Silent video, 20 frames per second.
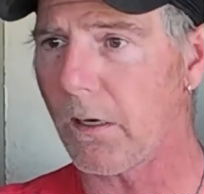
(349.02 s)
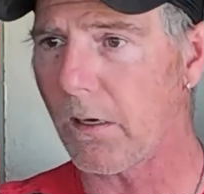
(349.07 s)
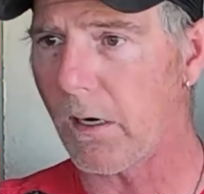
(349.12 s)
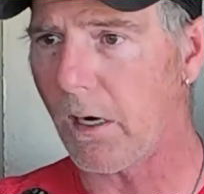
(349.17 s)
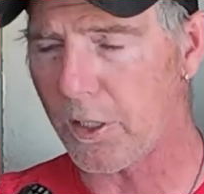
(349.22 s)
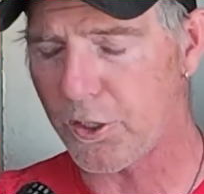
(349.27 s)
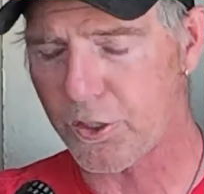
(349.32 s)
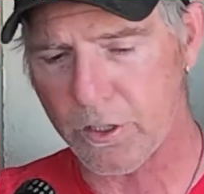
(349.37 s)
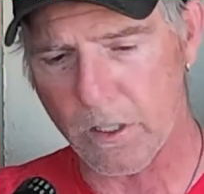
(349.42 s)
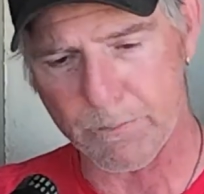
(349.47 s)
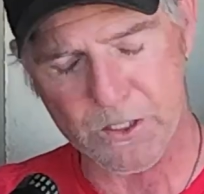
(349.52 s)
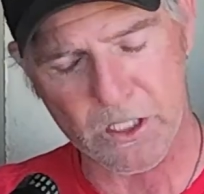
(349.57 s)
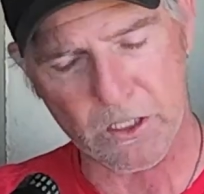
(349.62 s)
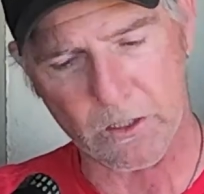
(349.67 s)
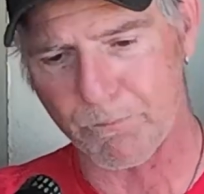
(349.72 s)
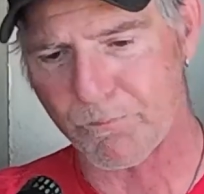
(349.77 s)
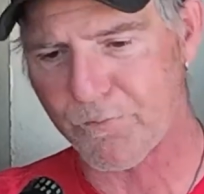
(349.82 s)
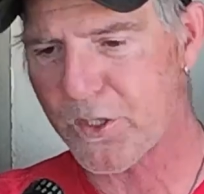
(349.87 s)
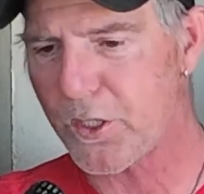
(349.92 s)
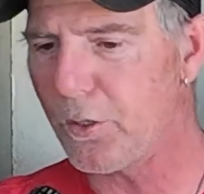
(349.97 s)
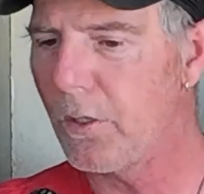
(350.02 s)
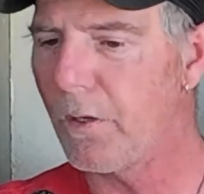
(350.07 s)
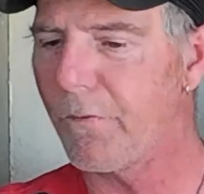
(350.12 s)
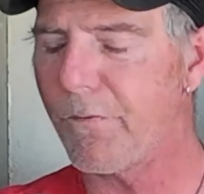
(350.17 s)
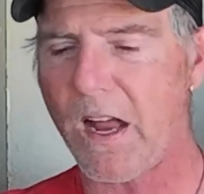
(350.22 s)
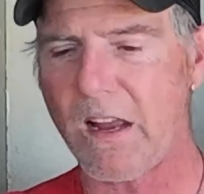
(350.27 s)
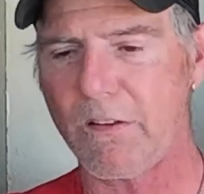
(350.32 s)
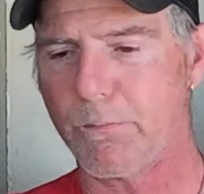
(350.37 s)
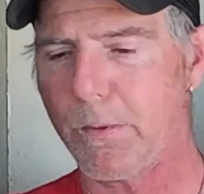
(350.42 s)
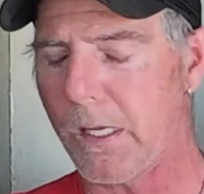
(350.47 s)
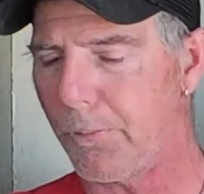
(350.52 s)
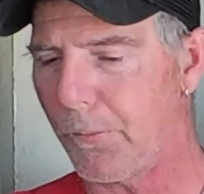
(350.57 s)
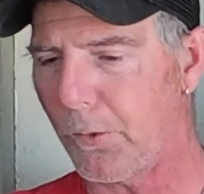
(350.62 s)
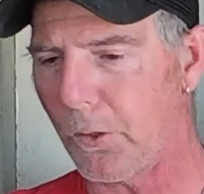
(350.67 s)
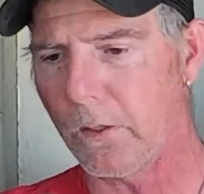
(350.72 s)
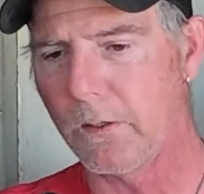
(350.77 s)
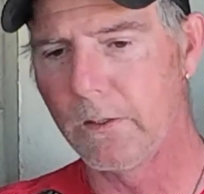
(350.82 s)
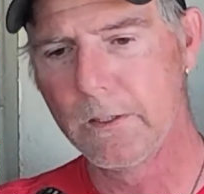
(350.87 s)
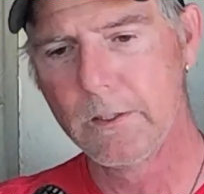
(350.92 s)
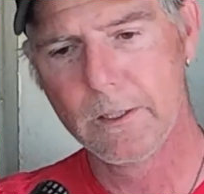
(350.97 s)
Like our trips are 2 to 5
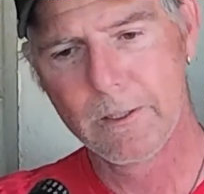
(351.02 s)
people,